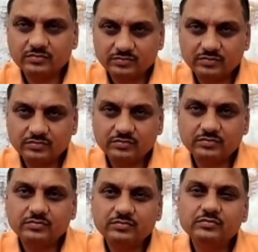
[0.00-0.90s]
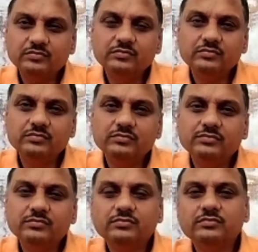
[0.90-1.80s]

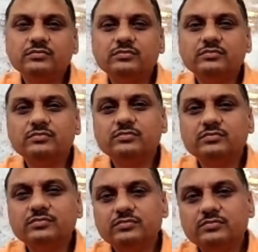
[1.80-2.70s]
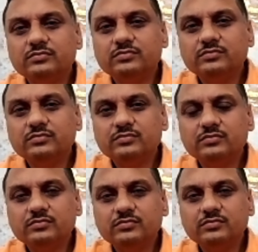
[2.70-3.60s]

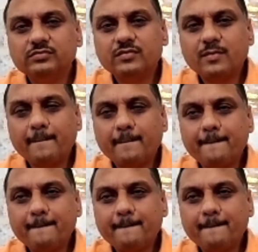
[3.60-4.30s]
(silent)